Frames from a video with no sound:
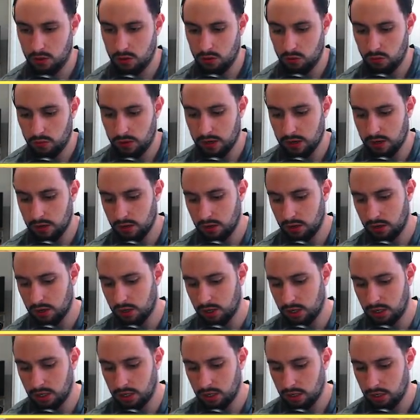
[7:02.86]
I
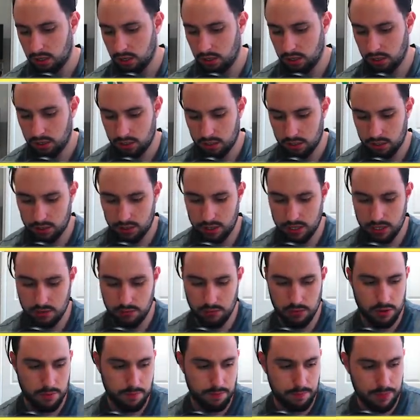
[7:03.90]
think we're
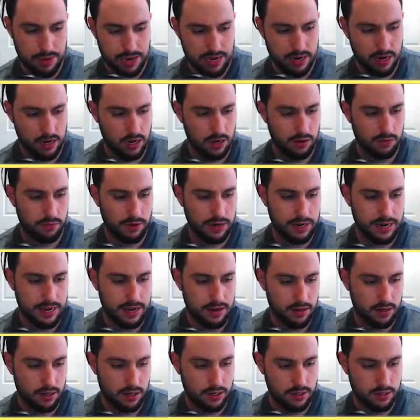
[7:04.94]
about halfway now,
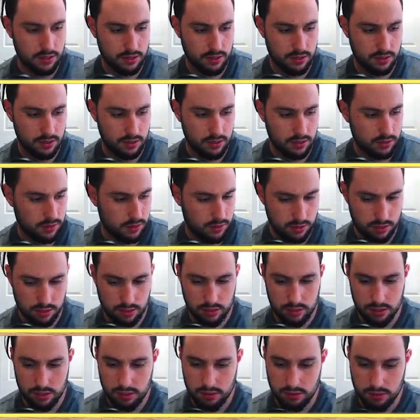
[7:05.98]
guys,
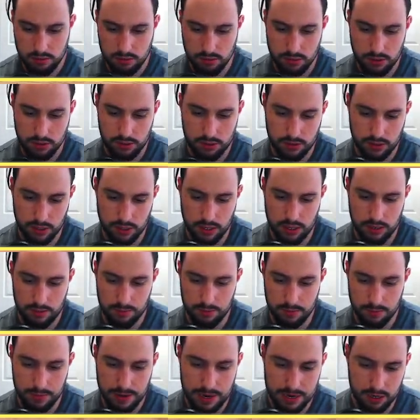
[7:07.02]
through this um,
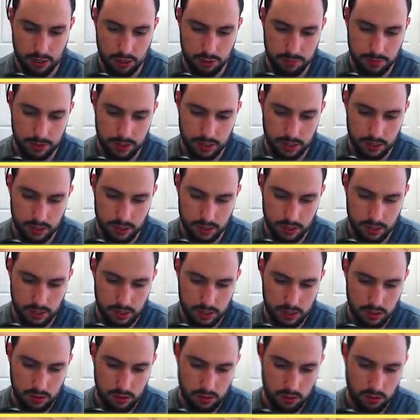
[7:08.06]
pack opening.
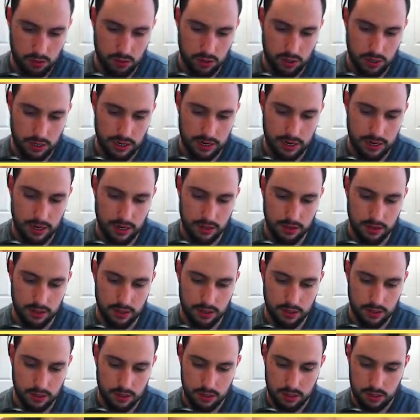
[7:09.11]
Got another
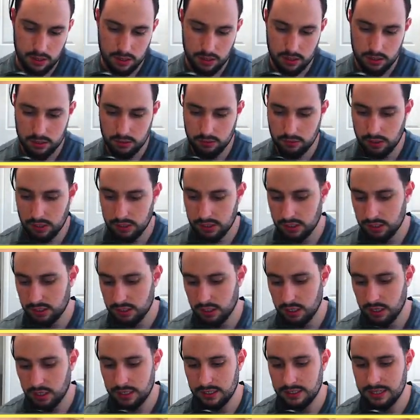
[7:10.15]
rising
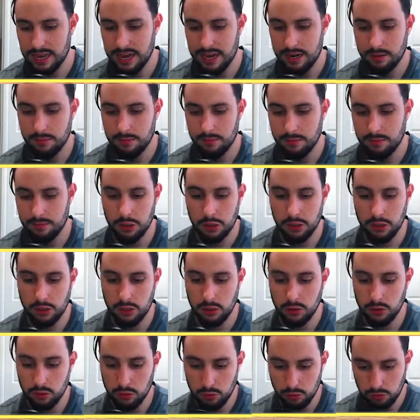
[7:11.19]
star is Adam
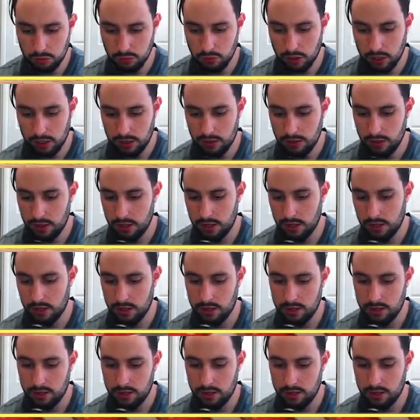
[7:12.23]
Clune right there.